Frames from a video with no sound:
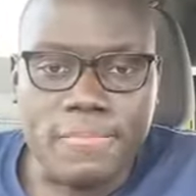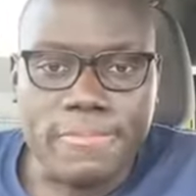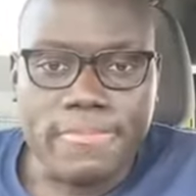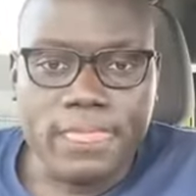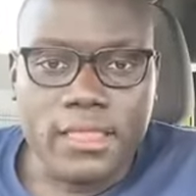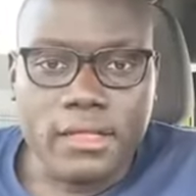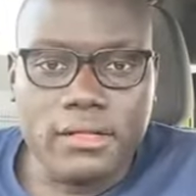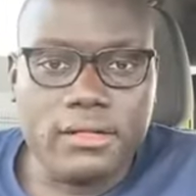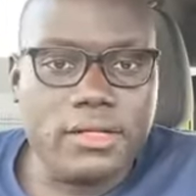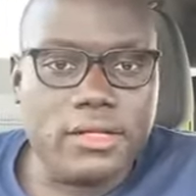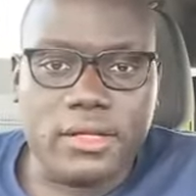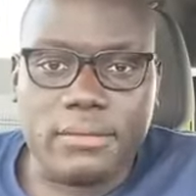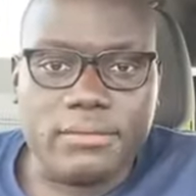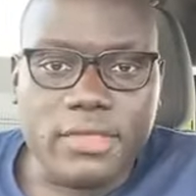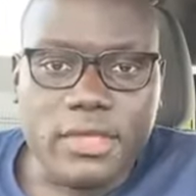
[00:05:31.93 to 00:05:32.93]
Look at him.
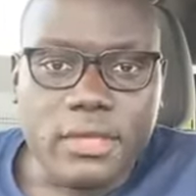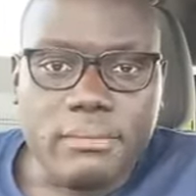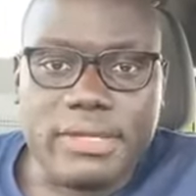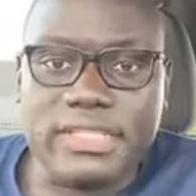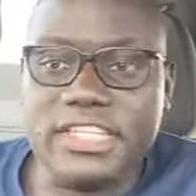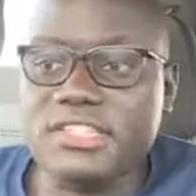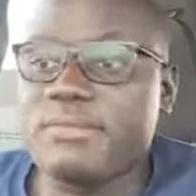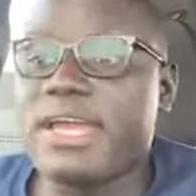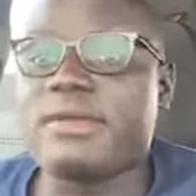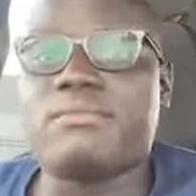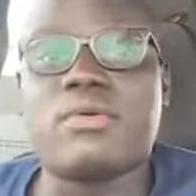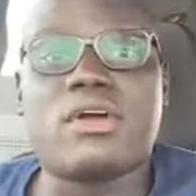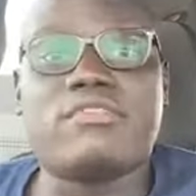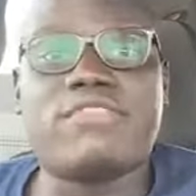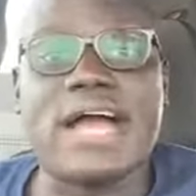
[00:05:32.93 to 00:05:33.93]
But this man
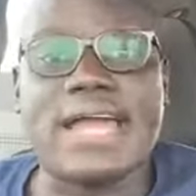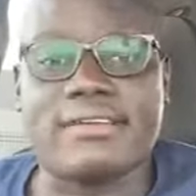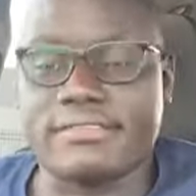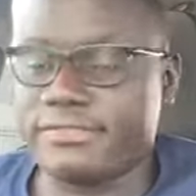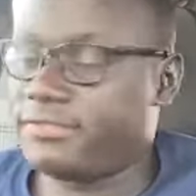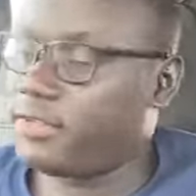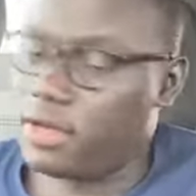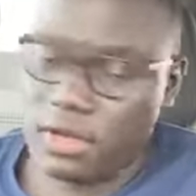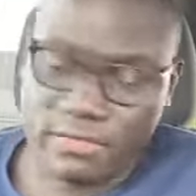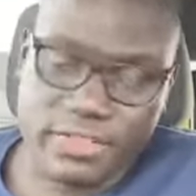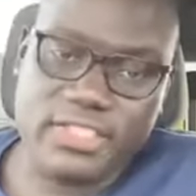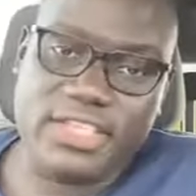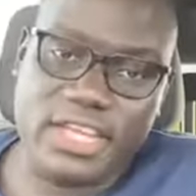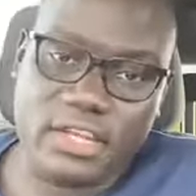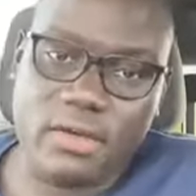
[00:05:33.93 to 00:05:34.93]
broke five of the
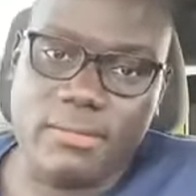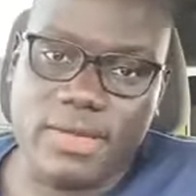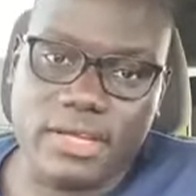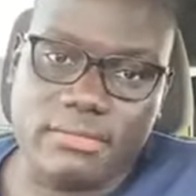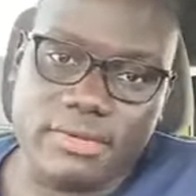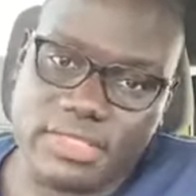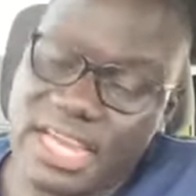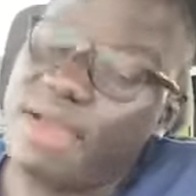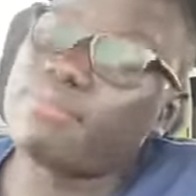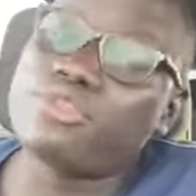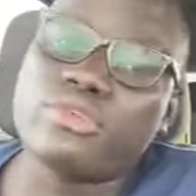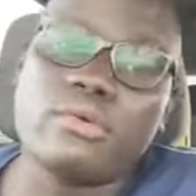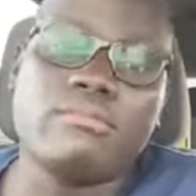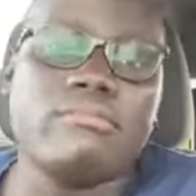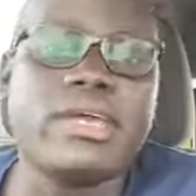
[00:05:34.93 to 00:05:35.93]
Ten Commandments. I'm sure
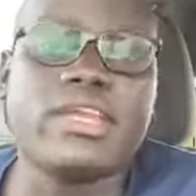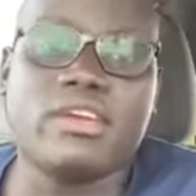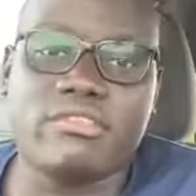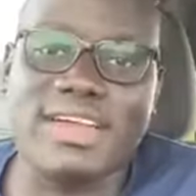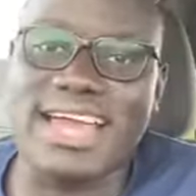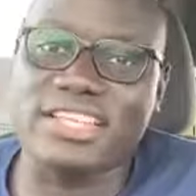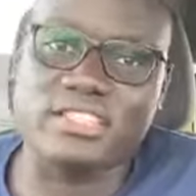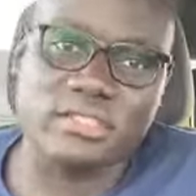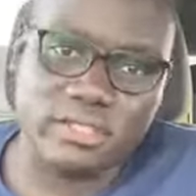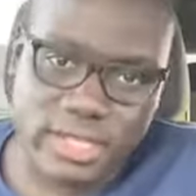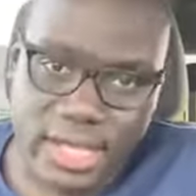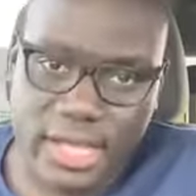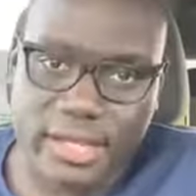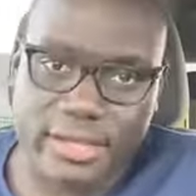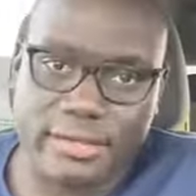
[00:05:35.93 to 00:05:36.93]
many of us
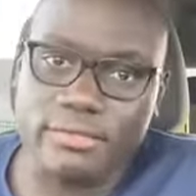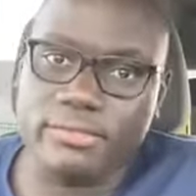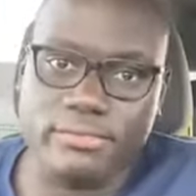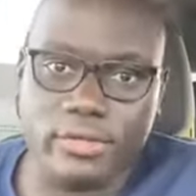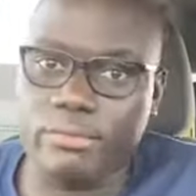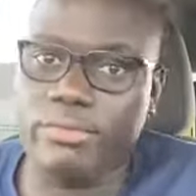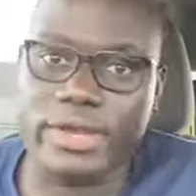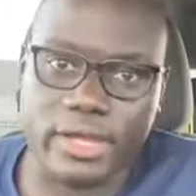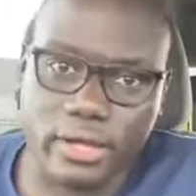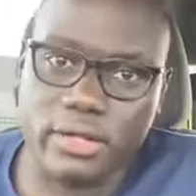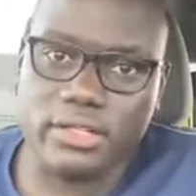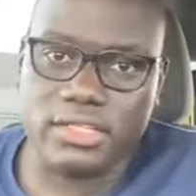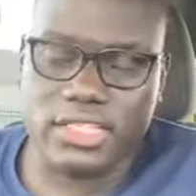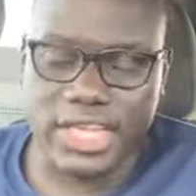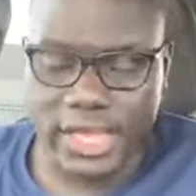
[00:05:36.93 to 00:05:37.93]
today, we break all the
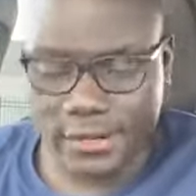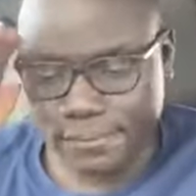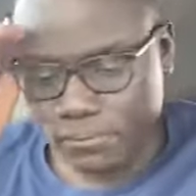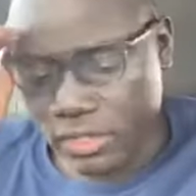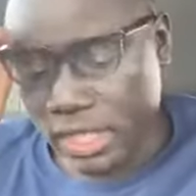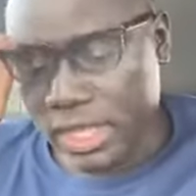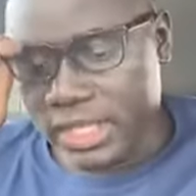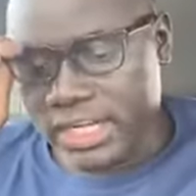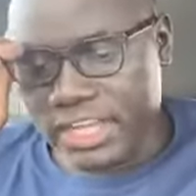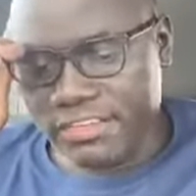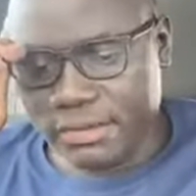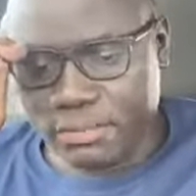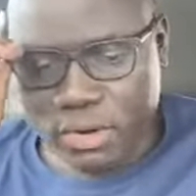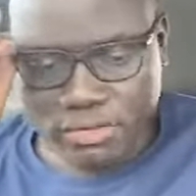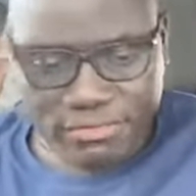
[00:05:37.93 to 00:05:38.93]
ten. David
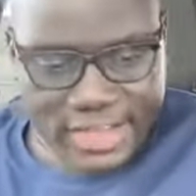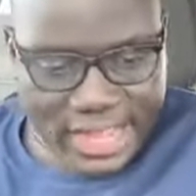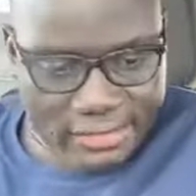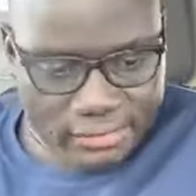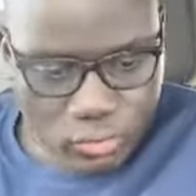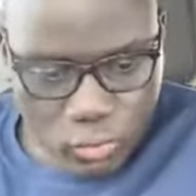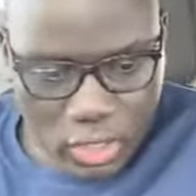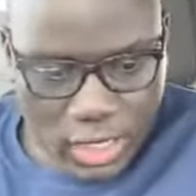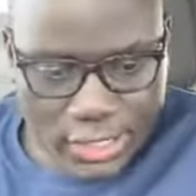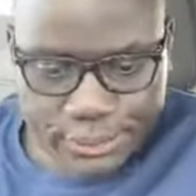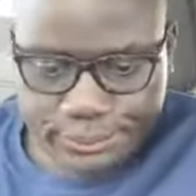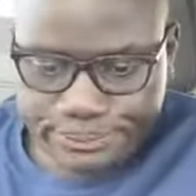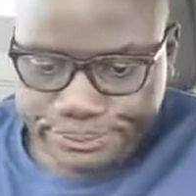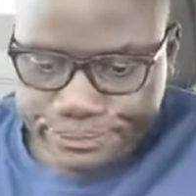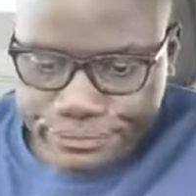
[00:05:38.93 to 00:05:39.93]
broke five. One,
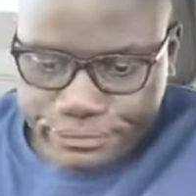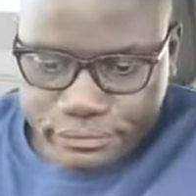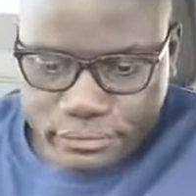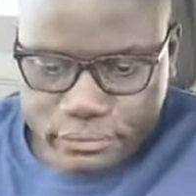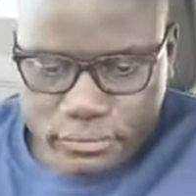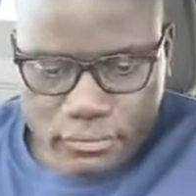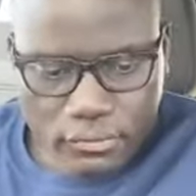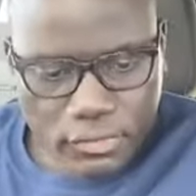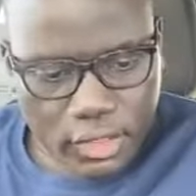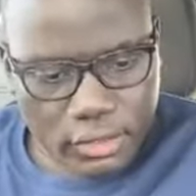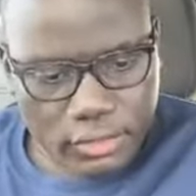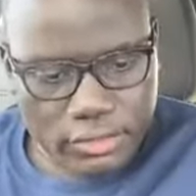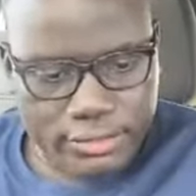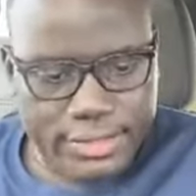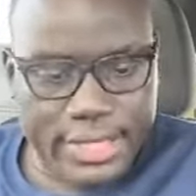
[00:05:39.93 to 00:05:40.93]

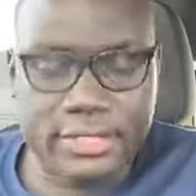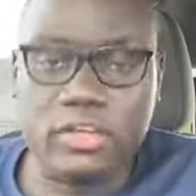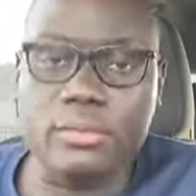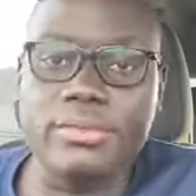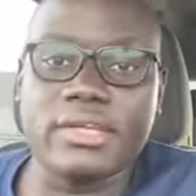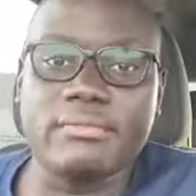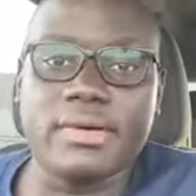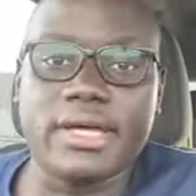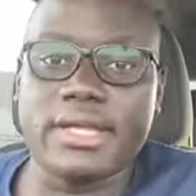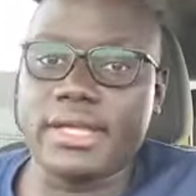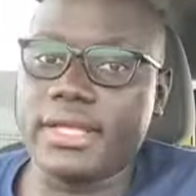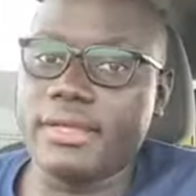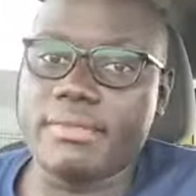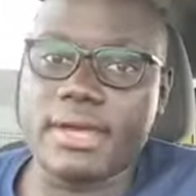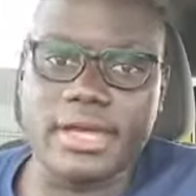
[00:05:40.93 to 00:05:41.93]
do not commit murder. He
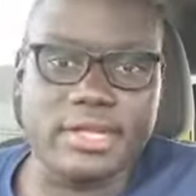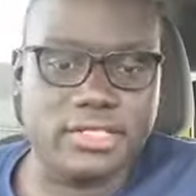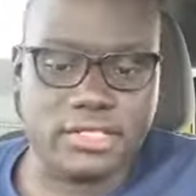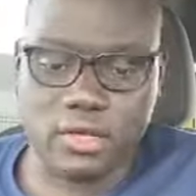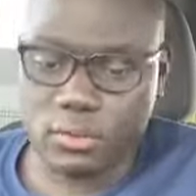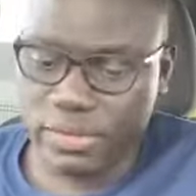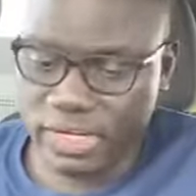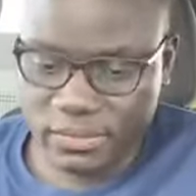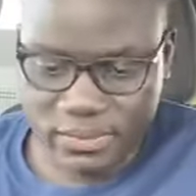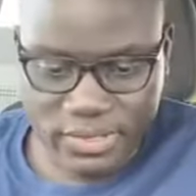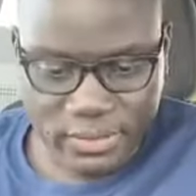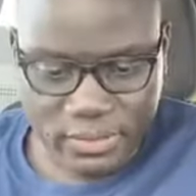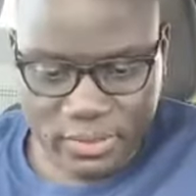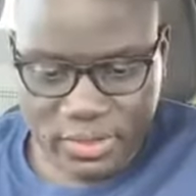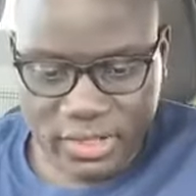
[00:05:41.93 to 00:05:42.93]
murdered so many
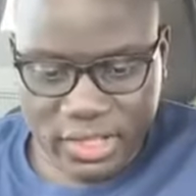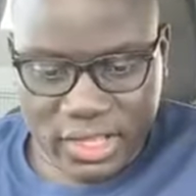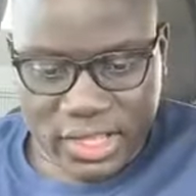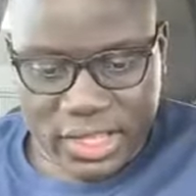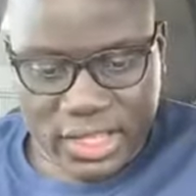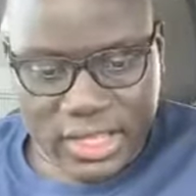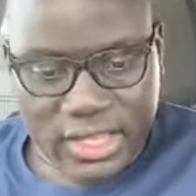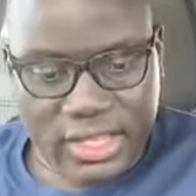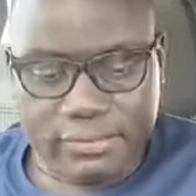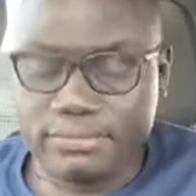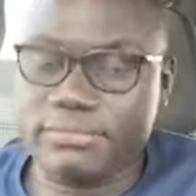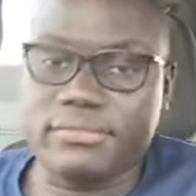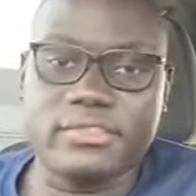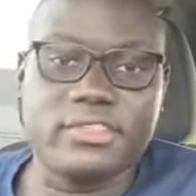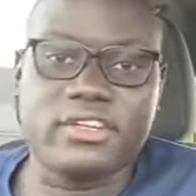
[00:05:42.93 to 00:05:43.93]
people. Uh,
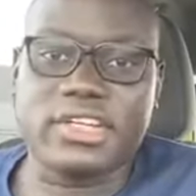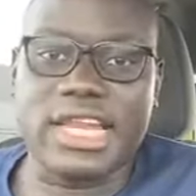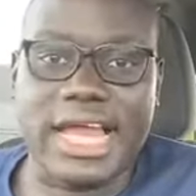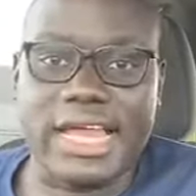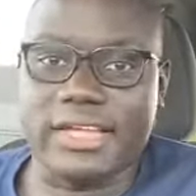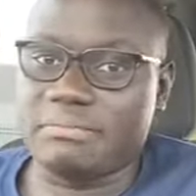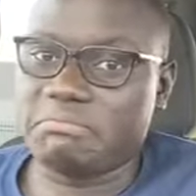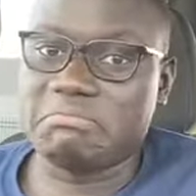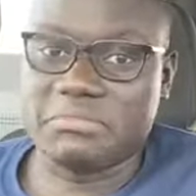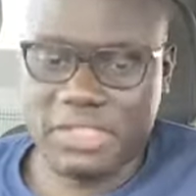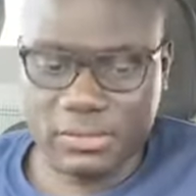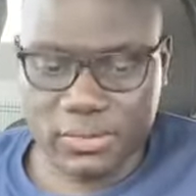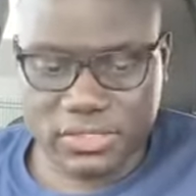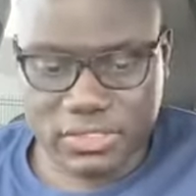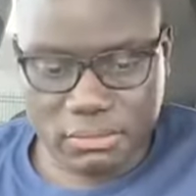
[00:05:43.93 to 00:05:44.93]
do not lie. He
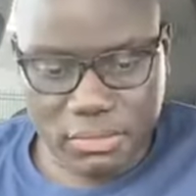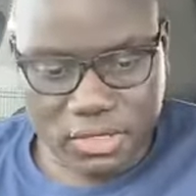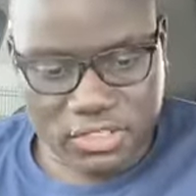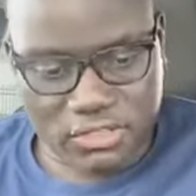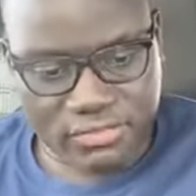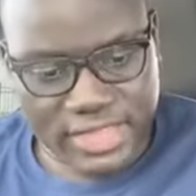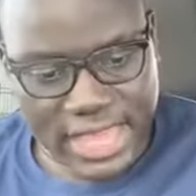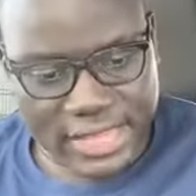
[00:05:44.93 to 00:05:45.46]
was the boss of that.